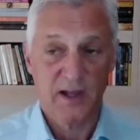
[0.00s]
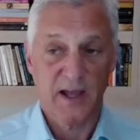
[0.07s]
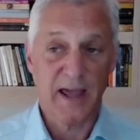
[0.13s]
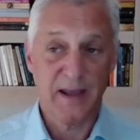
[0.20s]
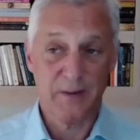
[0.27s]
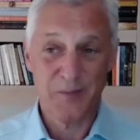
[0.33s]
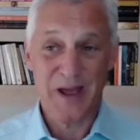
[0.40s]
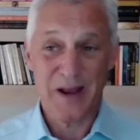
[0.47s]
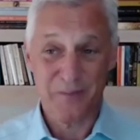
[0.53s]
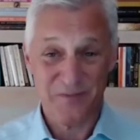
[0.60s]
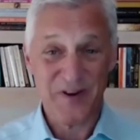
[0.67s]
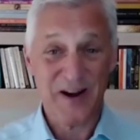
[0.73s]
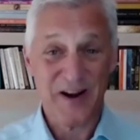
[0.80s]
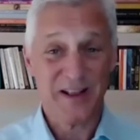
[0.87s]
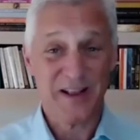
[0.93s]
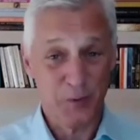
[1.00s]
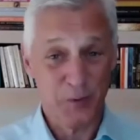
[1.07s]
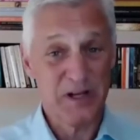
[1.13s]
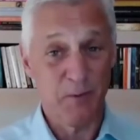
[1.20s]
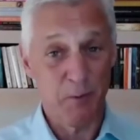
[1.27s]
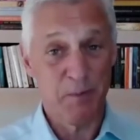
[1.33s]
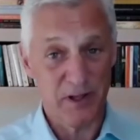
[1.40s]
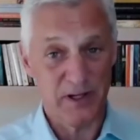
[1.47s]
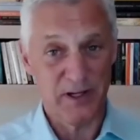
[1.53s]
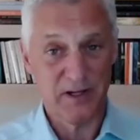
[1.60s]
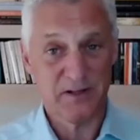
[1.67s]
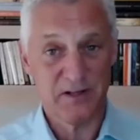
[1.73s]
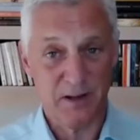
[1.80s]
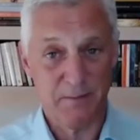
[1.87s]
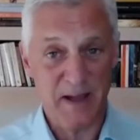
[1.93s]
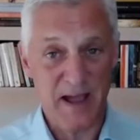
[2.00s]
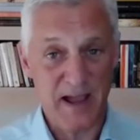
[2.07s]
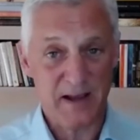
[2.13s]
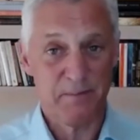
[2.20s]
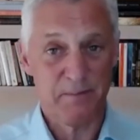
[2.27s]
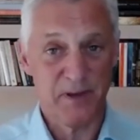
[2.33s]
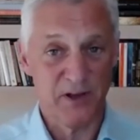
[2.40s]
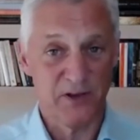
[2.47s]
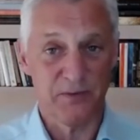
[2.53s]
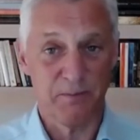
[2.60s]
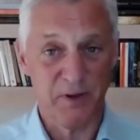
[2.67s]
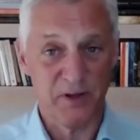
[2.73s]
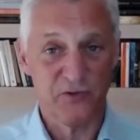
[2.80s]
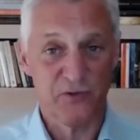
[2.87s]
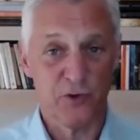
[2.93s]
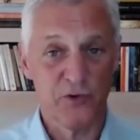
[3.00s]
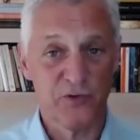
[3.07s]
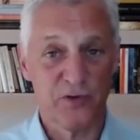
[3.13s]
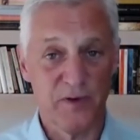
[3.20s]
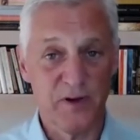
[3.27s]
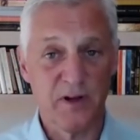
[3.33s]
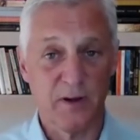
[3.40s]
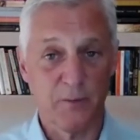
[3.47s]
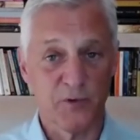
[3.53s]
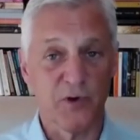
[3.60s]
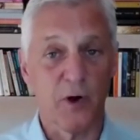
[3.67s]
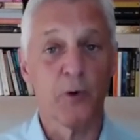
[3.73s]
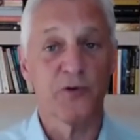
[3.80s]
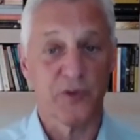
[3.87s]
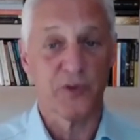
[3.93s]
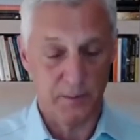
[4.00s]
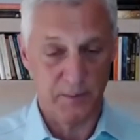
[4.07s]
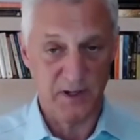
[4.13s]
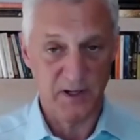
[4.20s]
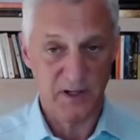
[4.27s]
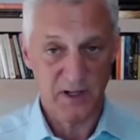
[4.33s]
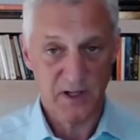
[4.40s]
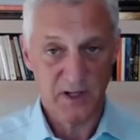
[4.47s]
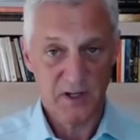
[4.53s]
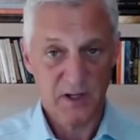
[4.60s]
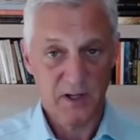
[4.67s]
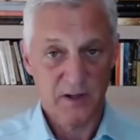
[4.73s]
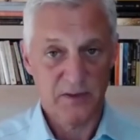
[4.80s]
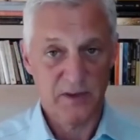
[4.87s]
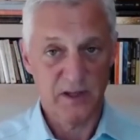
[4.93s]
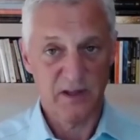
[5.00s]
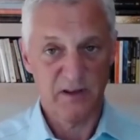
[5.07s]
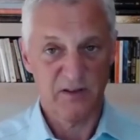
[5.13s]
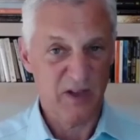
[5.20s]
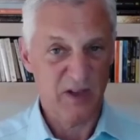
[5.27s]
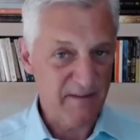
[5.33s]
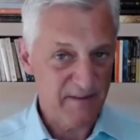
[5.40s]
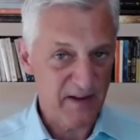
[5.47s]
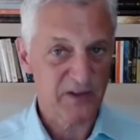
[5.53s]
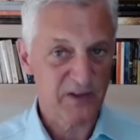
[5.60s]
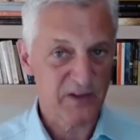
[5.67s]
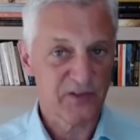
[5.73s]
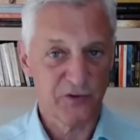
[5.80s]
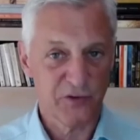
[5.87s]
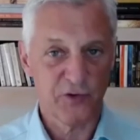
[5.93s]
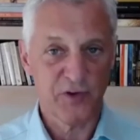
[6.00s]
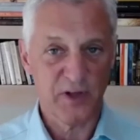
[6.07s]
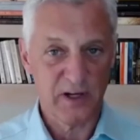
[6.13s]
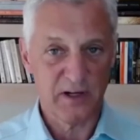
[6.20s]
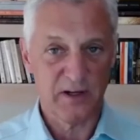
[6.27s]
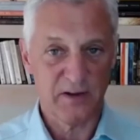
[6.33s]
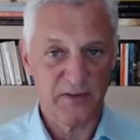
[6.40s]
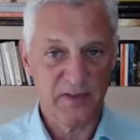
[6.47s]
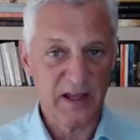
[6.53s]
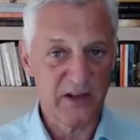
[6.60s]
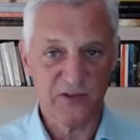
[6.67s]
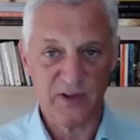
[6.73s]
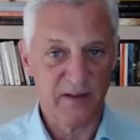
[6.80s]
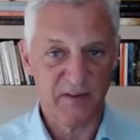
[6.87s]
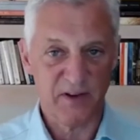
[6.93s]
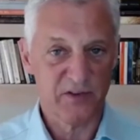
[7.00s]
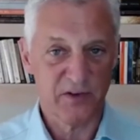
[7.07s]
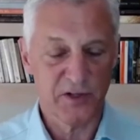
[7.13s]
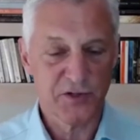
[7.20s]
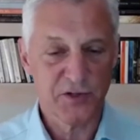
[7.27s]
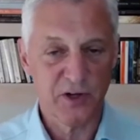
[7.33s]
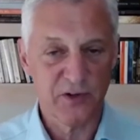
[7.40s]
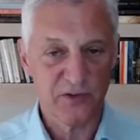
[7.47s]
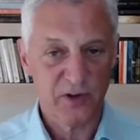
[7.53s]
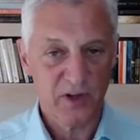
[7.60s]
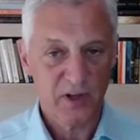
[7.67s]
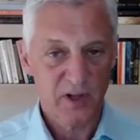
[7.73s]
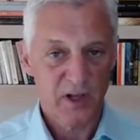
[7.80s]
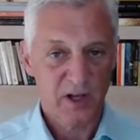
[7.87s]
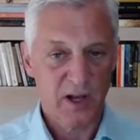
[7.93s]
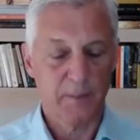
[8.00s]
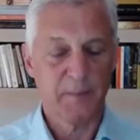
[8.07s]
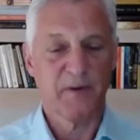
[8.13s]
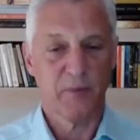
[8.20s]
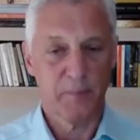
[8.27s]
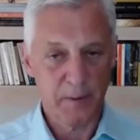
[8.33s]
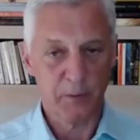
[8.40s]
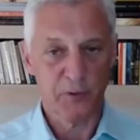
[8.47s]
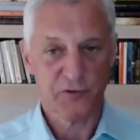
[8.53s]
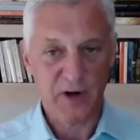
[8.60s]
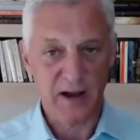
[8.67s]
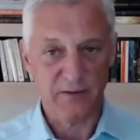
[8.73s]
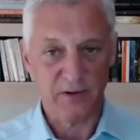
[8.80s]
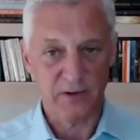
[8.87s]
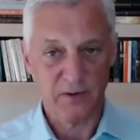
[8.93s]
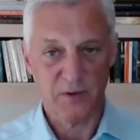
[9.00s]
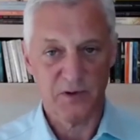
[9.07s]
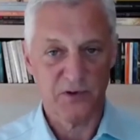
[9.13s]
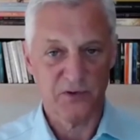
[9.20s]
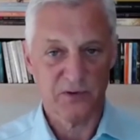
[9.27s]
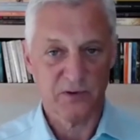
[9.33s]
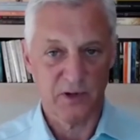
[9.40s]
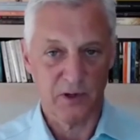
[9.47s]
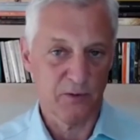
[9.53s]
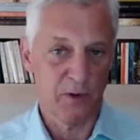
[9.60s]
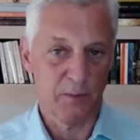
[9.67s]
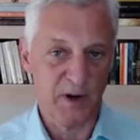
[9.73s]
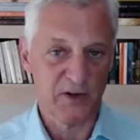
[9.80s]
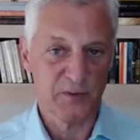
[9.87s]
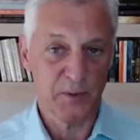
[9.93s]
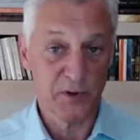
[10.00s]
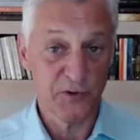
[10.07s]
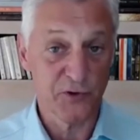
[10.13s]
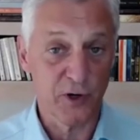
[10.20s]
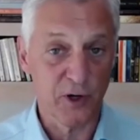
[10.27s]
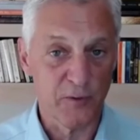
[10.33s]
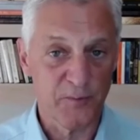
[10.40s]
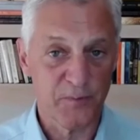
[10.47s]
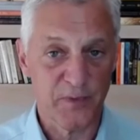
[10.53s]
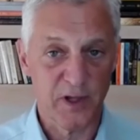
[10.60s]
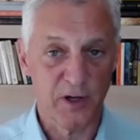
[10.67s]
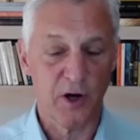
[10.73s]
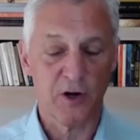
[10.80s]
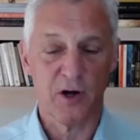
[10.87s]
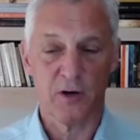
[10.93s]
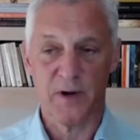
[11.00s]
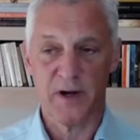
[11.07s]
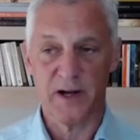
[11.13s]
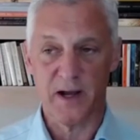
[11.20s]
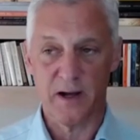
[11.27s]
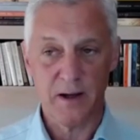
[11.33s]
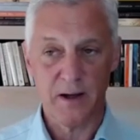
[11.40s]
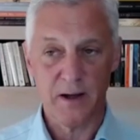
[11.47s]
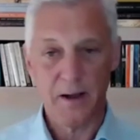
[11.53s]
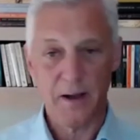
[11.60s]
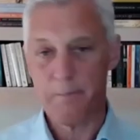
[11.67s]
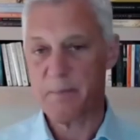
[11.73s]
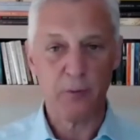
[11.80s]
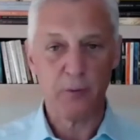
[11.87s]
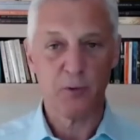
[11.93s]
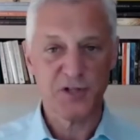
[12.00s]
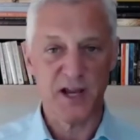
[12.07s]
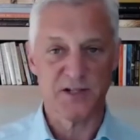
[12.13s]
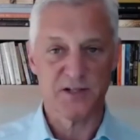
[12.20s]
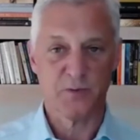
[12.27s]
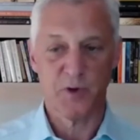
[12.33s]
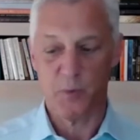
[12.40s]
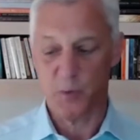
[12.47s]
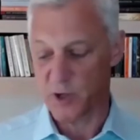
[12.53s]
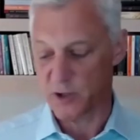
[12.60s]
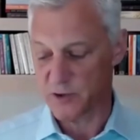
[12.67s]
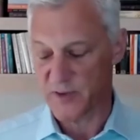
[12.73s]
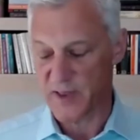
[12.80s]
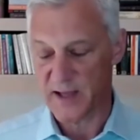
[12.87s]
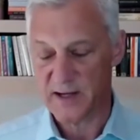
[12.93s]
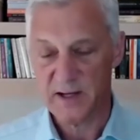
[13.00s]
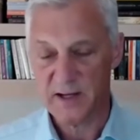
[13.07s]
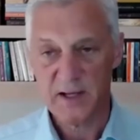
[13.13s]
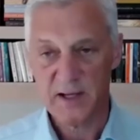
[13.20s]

and, and frankly, we need mobility to come back because a big source of income is always going to be these FX and associated things, FX and insurance, coming from people's travel, which is you know, approximately zero in Hong Kong right now. But that will change. We, we all know that.